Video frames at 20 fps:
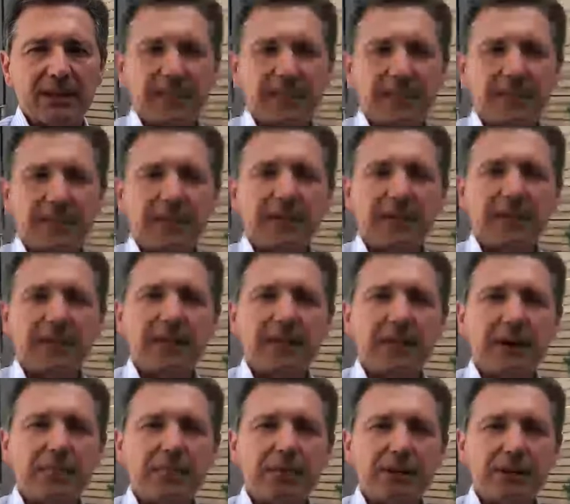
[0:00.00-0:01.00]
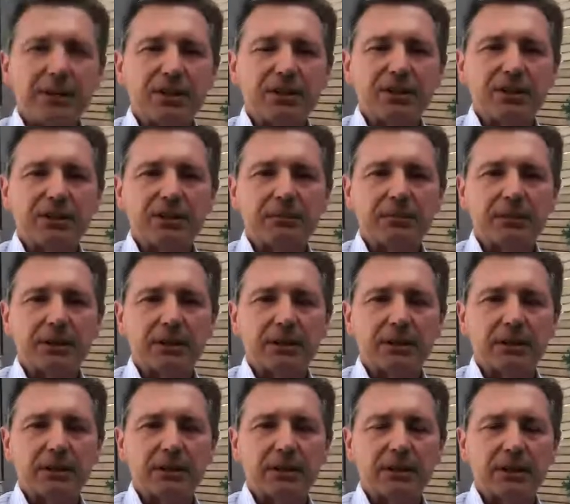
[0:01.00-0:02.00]
Let me elaborate just a bit.
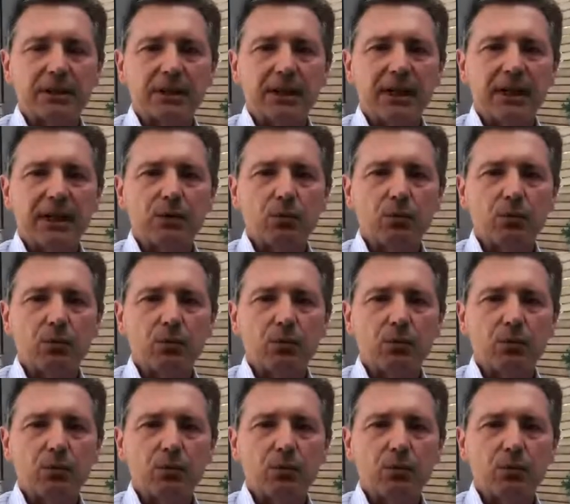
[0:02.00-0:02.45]
I